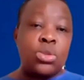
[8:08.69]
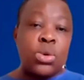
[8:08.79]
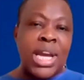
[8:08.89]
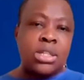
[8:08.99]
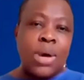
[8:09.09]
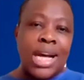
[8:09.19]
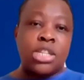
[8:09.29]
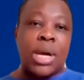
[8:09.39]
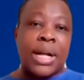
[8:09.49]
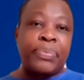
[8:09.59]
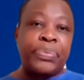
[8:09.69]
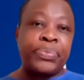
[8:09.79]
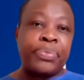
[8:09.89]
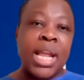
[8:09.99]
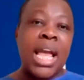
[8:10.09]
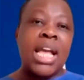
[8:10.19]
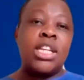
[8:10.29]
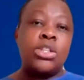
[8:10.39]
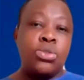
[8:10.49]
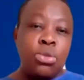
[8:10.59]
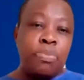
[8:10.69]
to Etwatwa, two